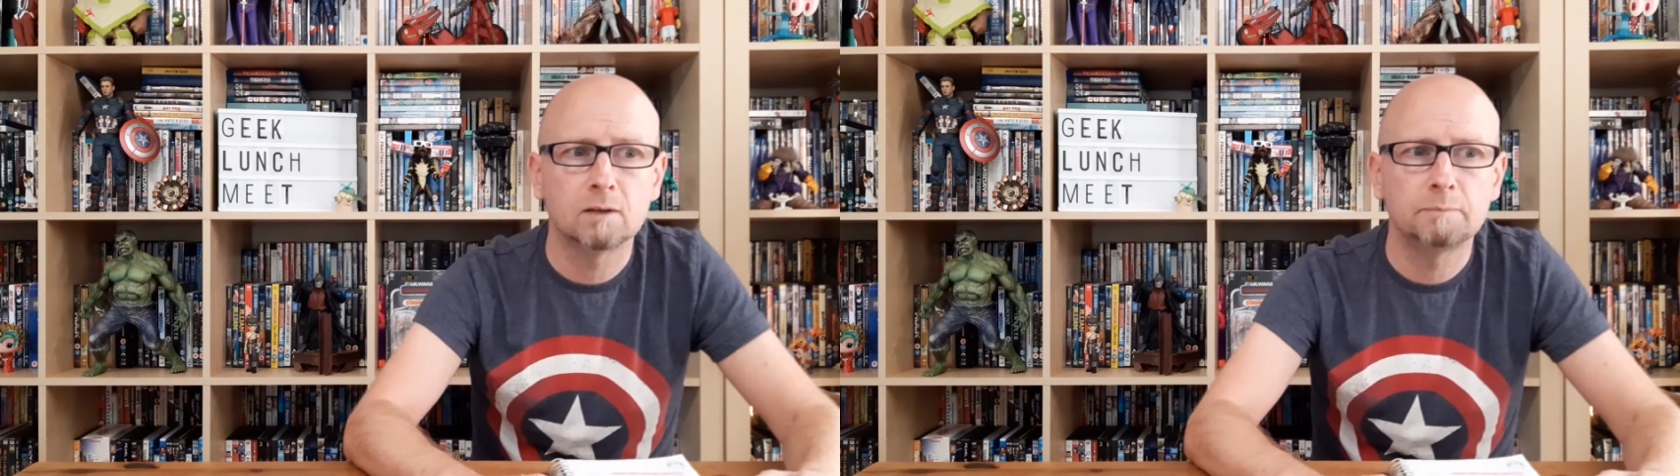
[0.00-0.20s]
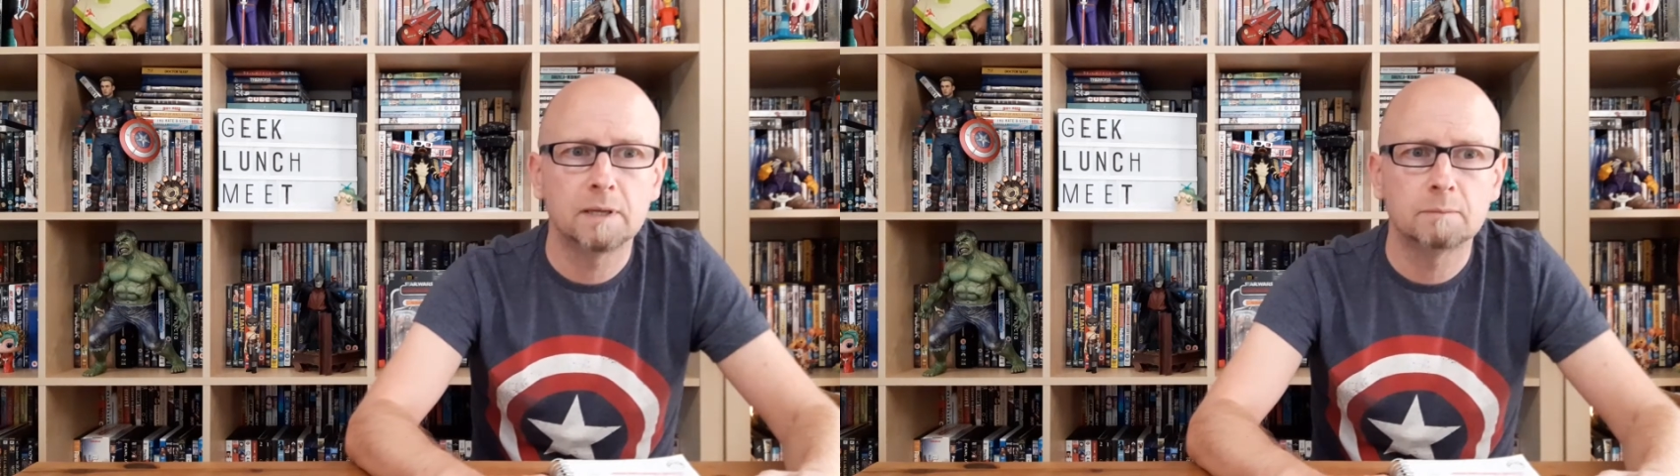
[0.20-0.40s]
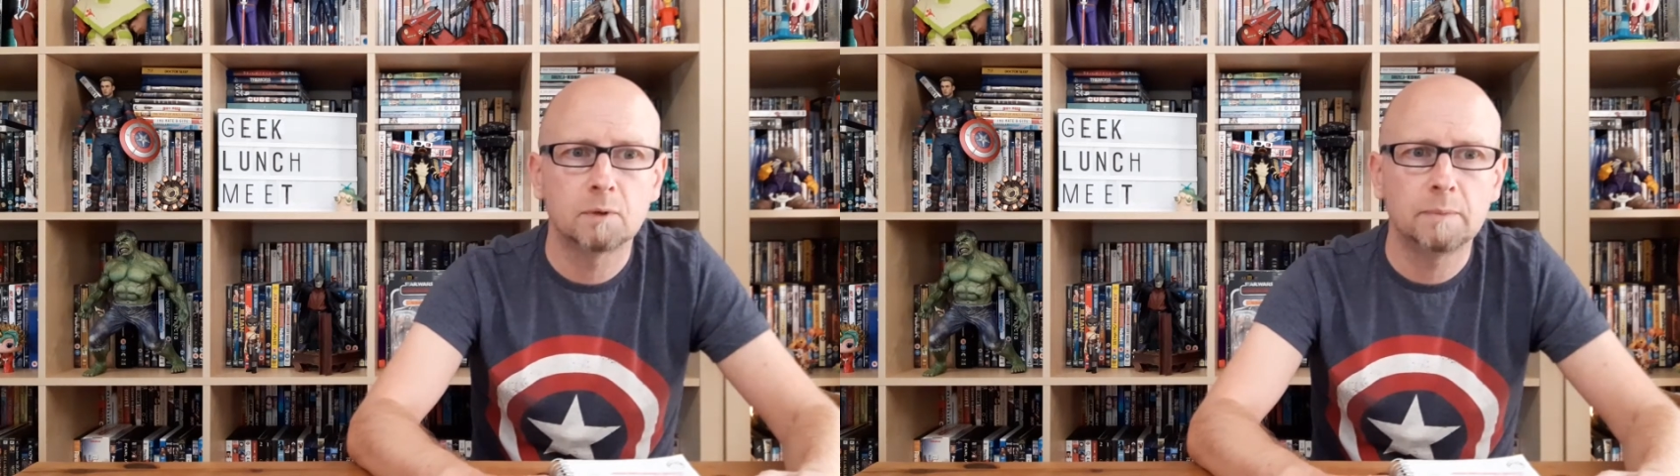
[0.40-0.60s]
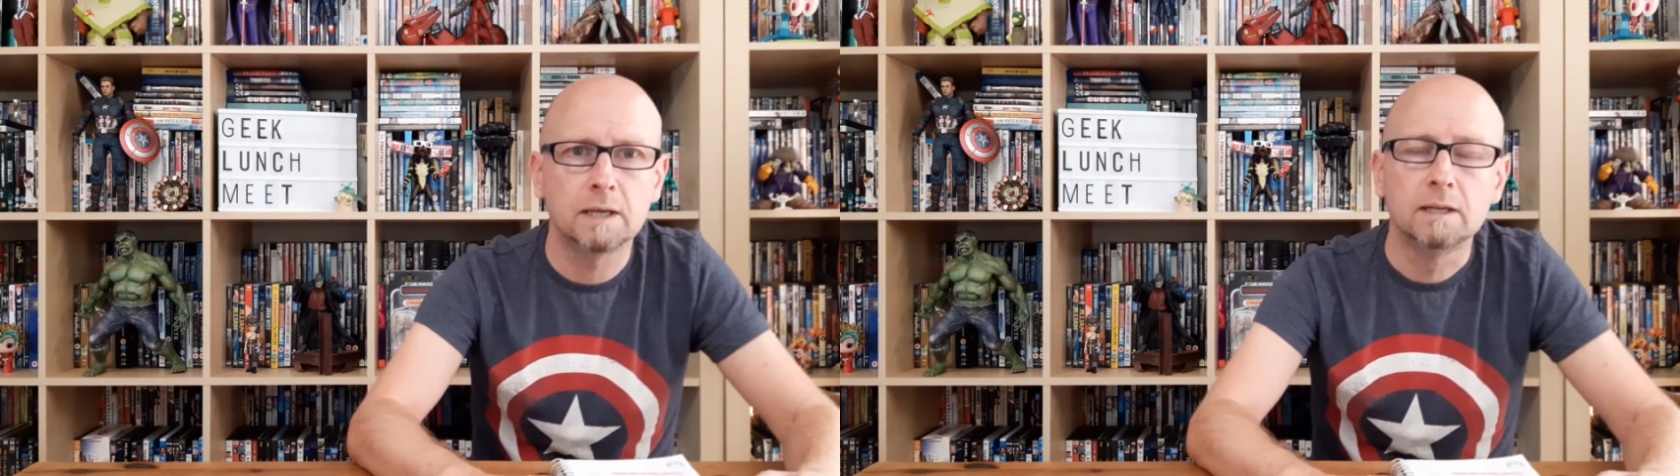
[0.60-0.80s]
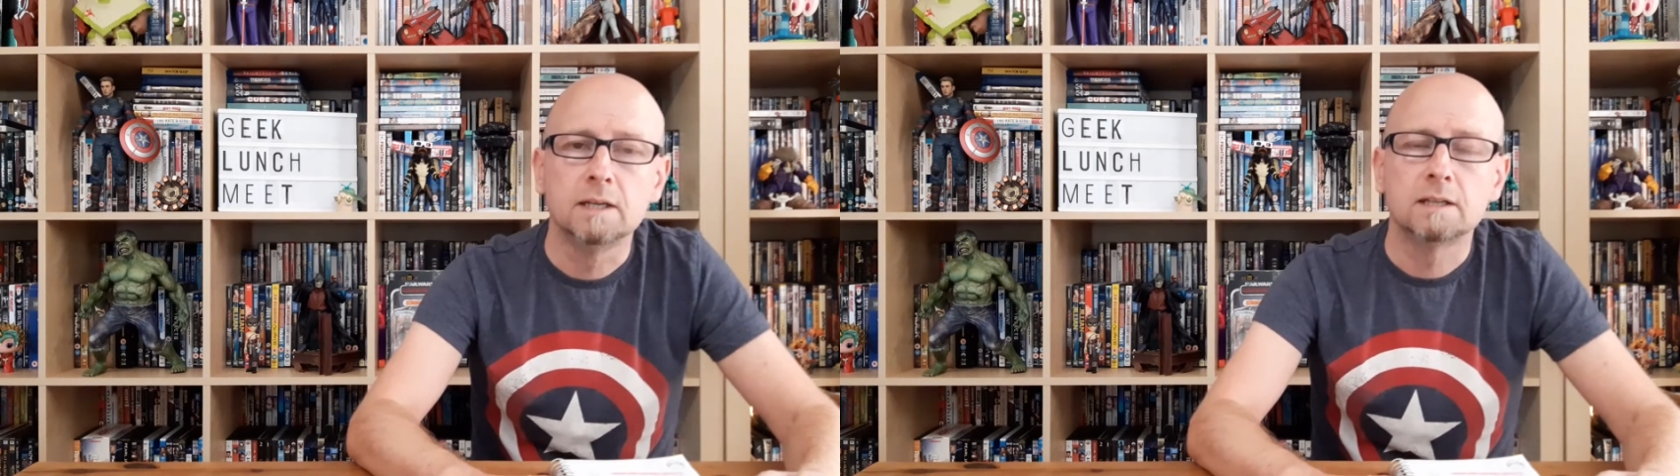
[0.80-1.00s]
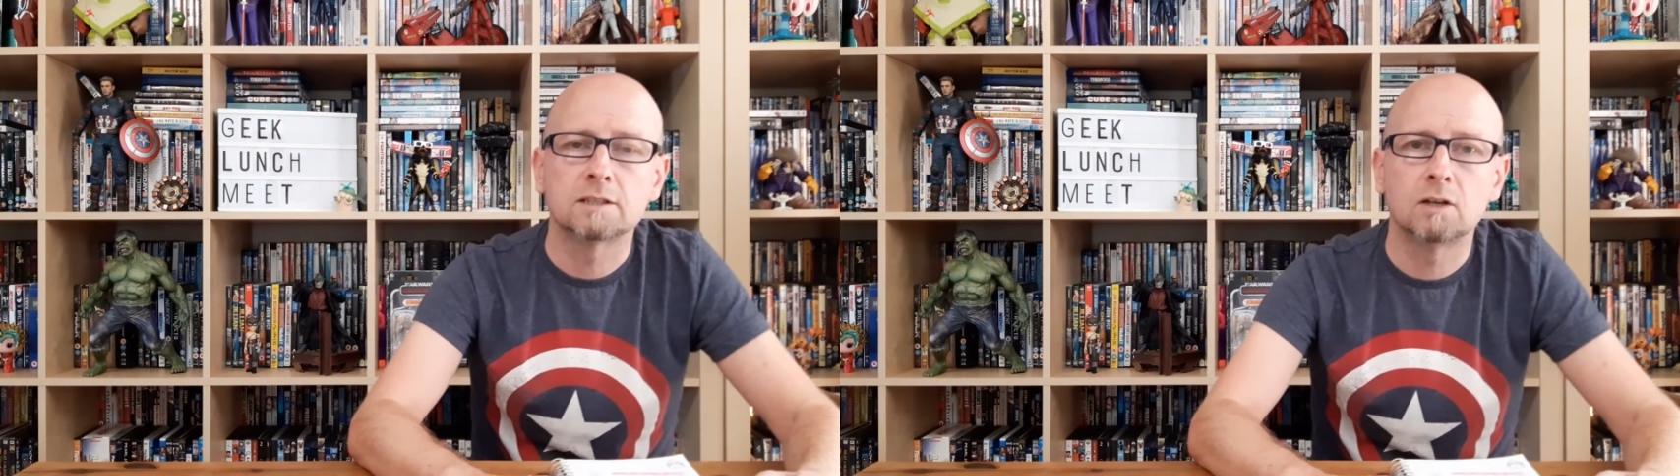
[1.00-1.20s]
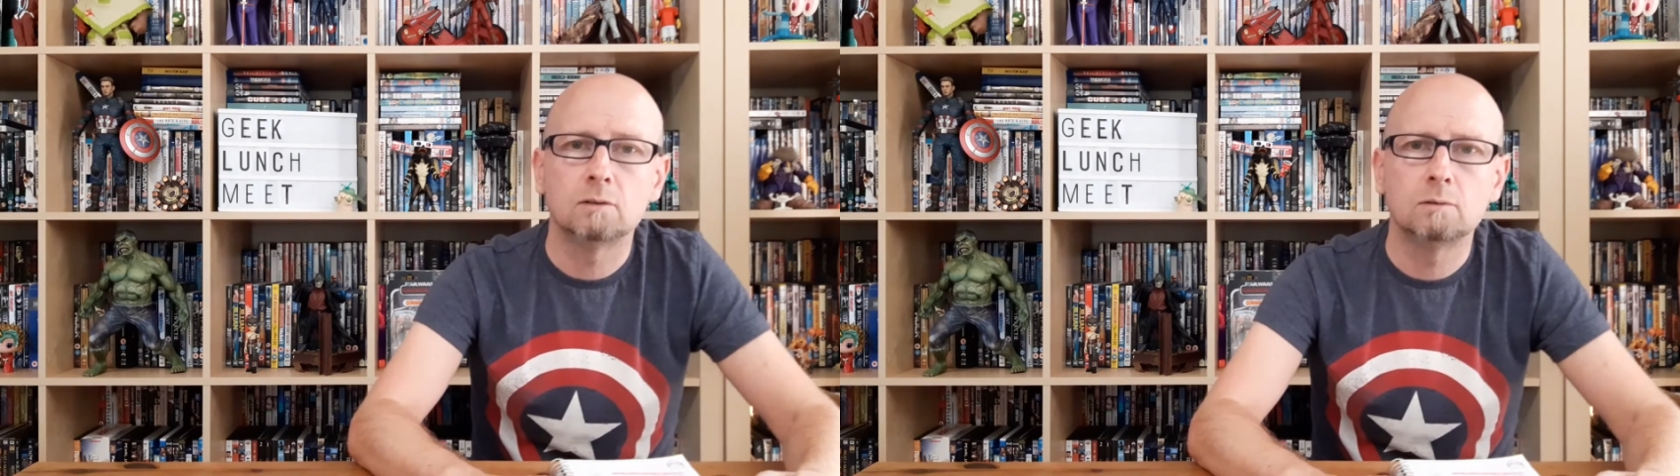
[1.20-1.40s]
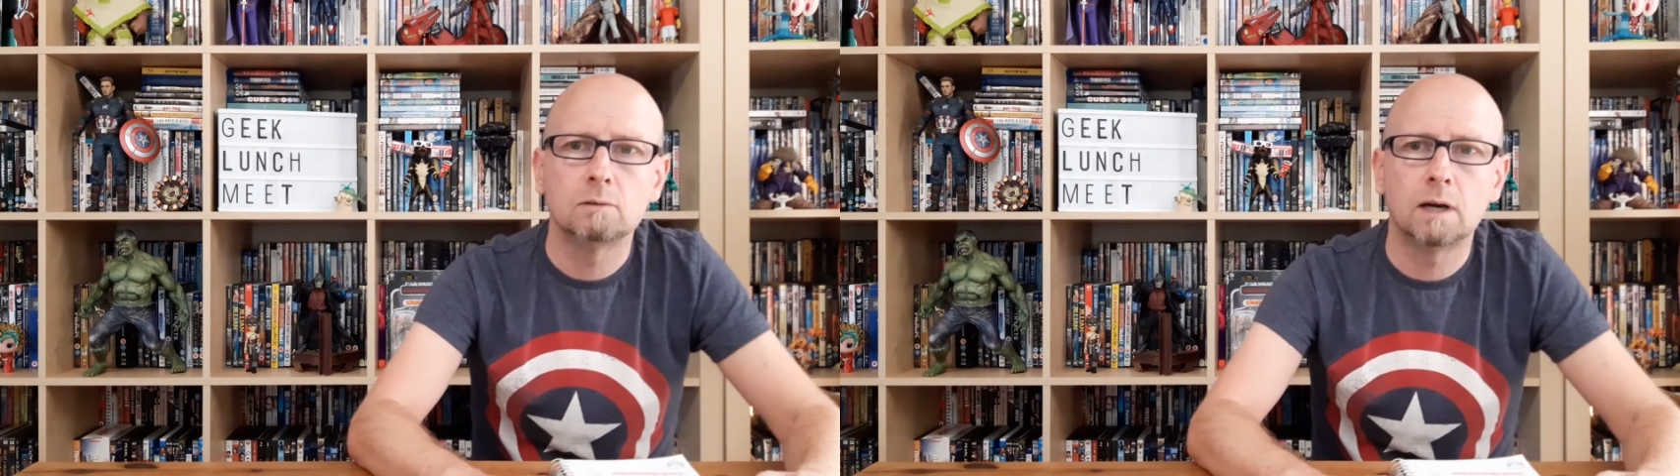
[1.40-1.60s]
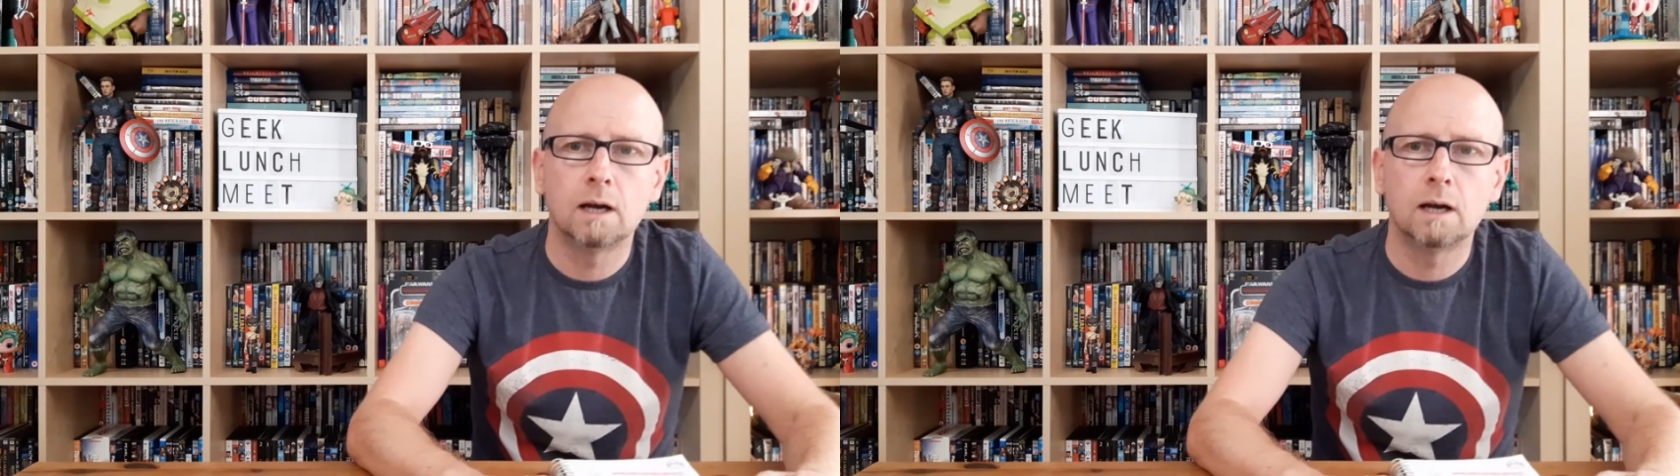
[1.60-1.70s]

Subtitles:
bit by bit. So